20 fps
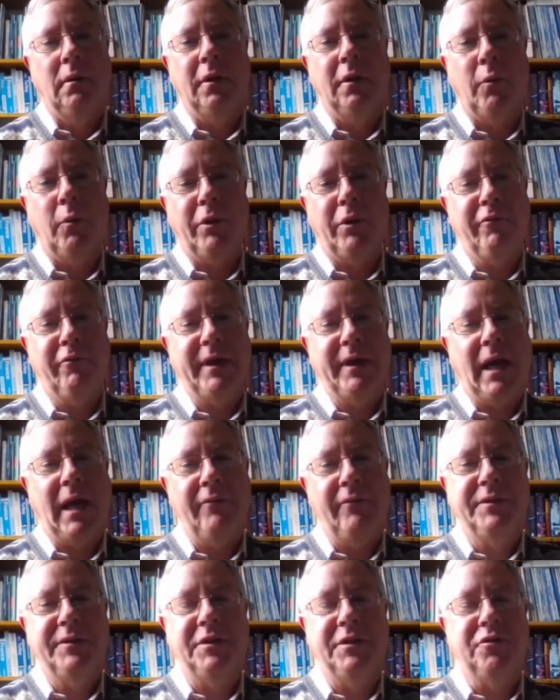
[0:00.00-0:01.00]
We already
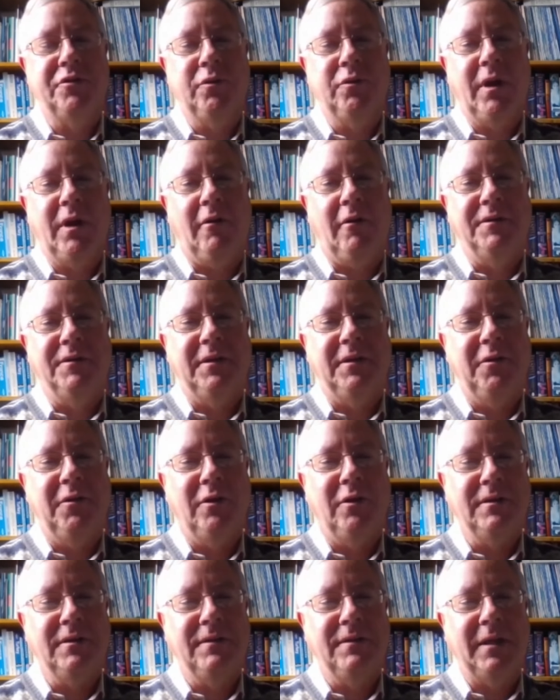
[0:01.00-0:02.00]
have a digital currency.
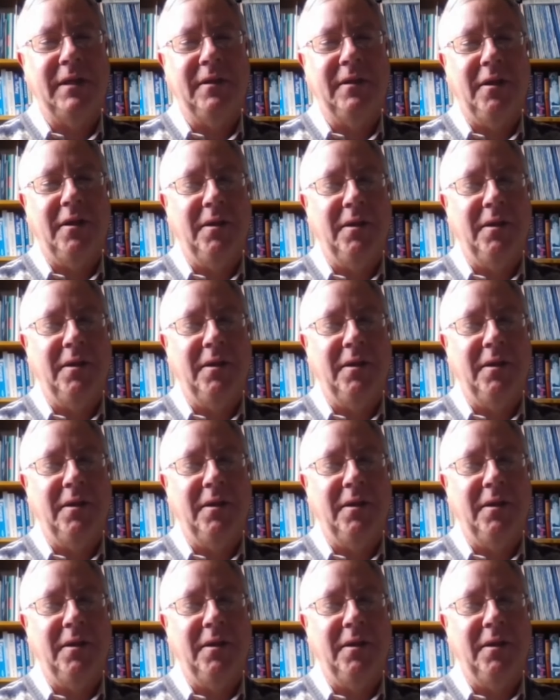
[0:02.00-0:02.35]
As I said,